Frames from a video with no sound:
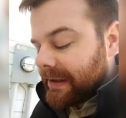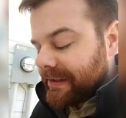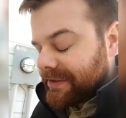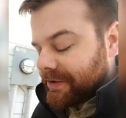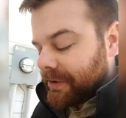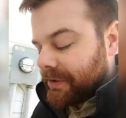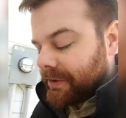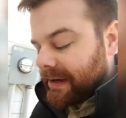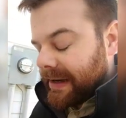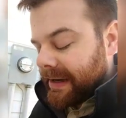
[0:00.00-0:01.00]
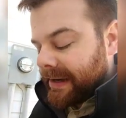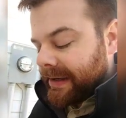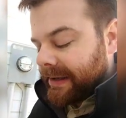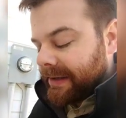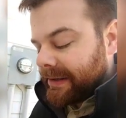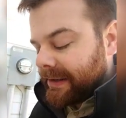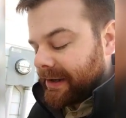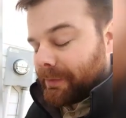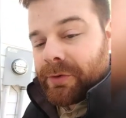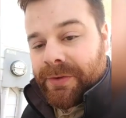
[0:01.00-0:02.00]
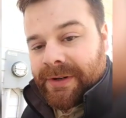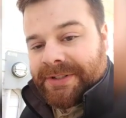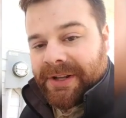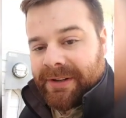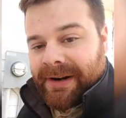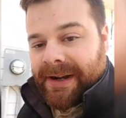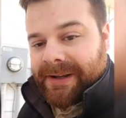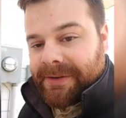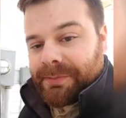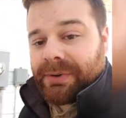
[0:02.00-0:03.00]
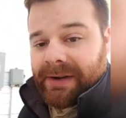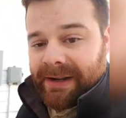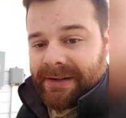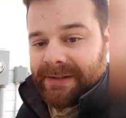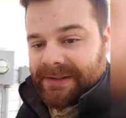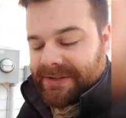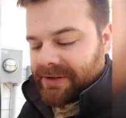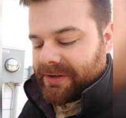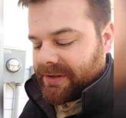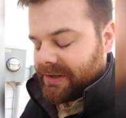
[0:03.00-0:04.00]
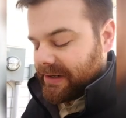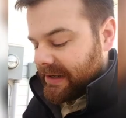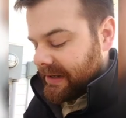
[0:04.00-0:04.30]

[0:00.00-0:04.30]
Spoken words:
And so I ordered a Generac brand starter